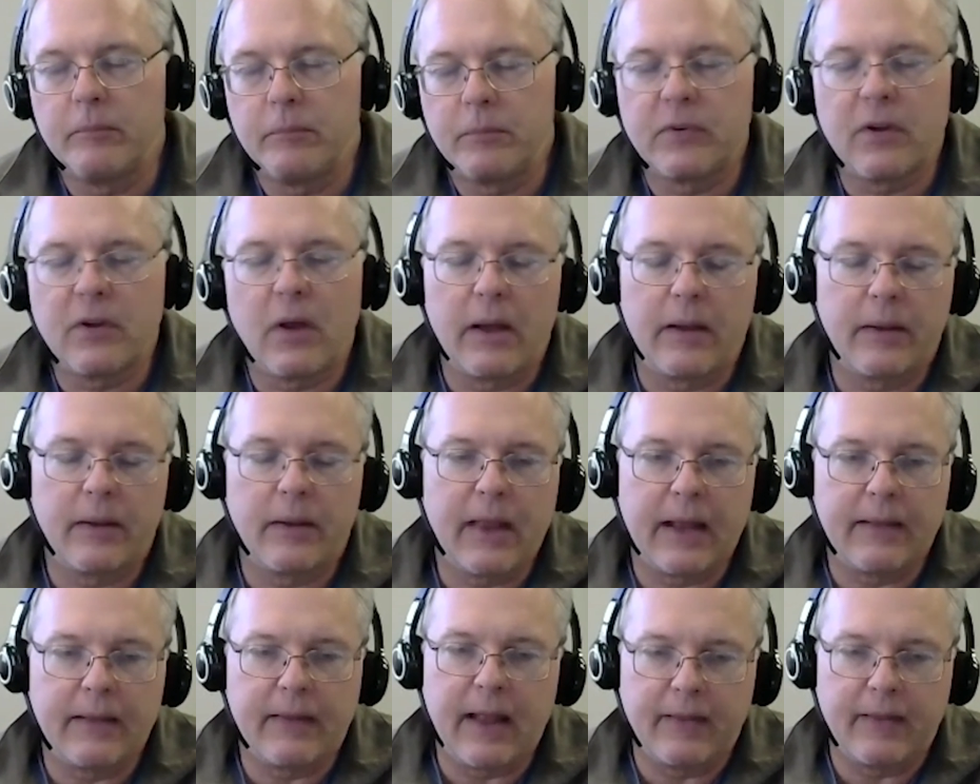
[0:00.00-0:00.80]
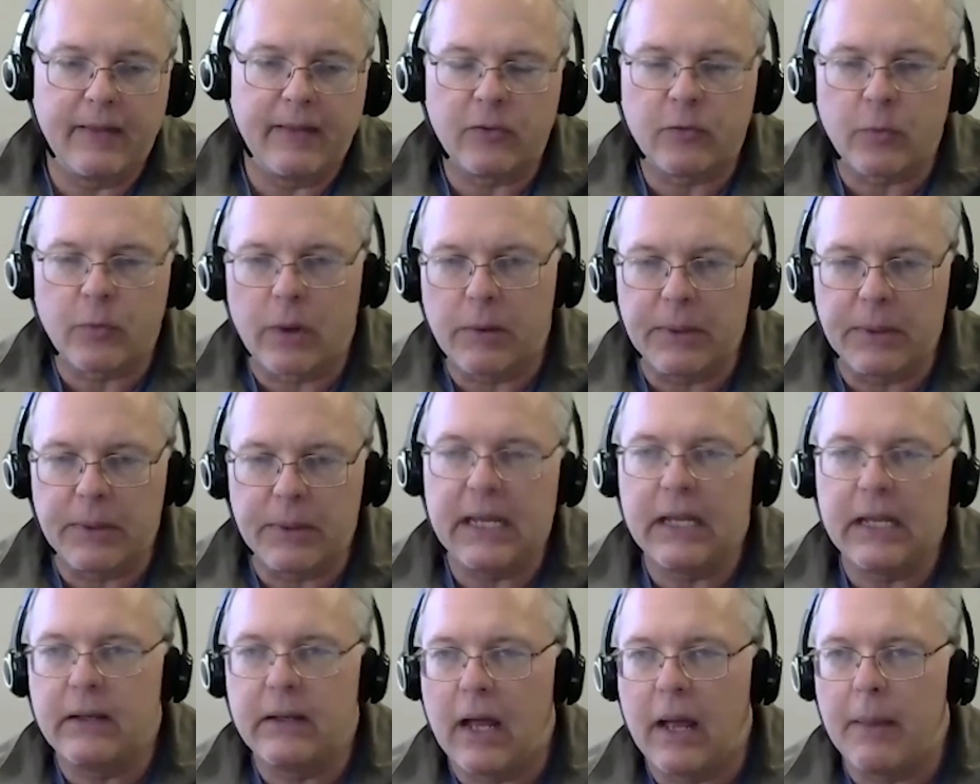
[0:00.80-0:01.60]
So that's where we're
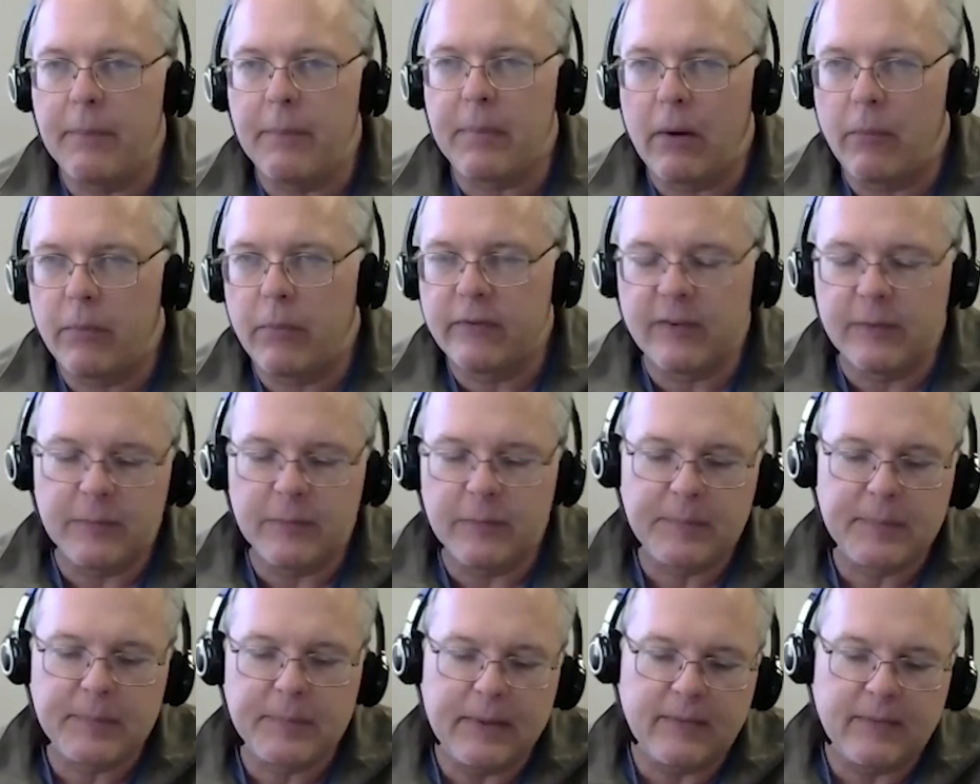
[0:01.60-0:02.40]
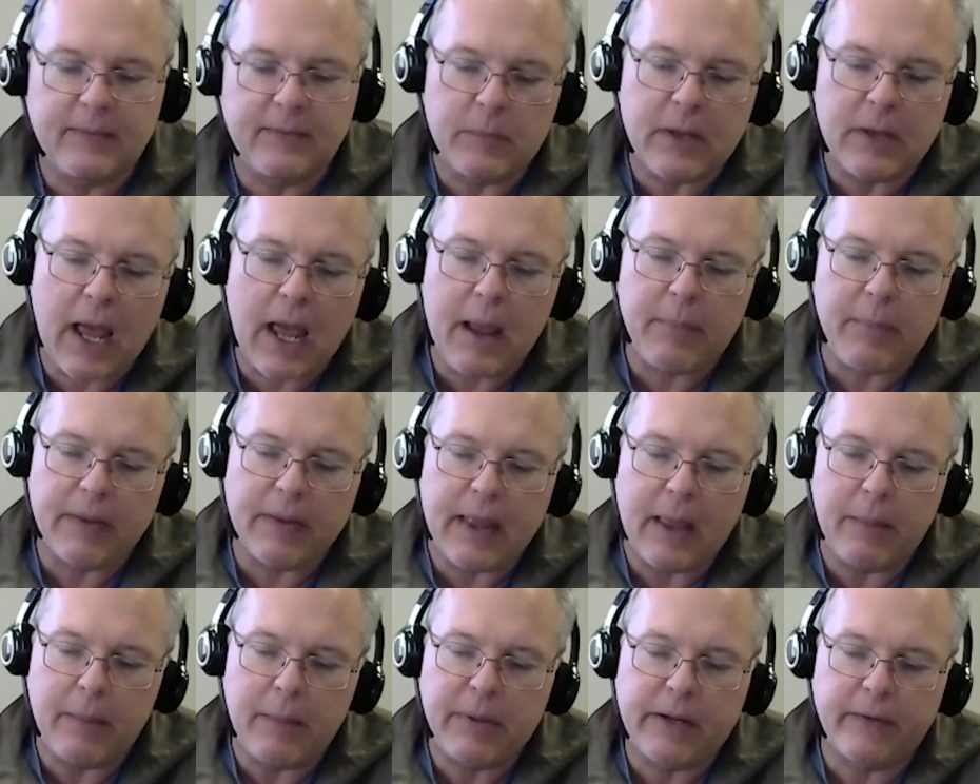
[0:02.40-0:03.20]
going to end up, and I want to spend some time on
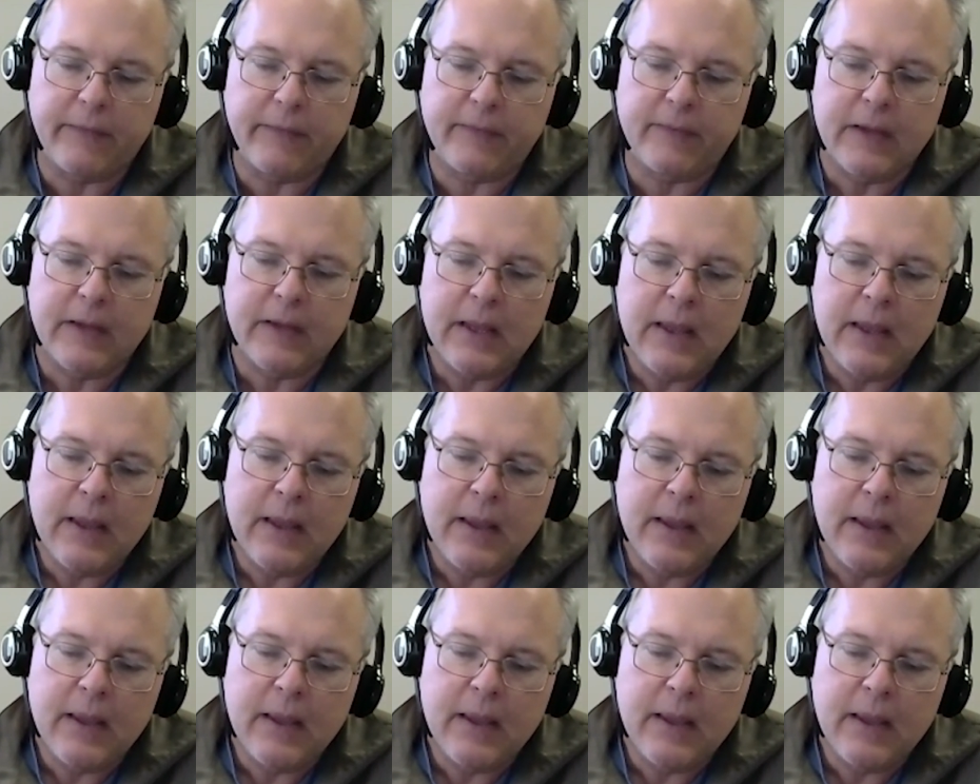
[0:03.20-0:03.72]
that because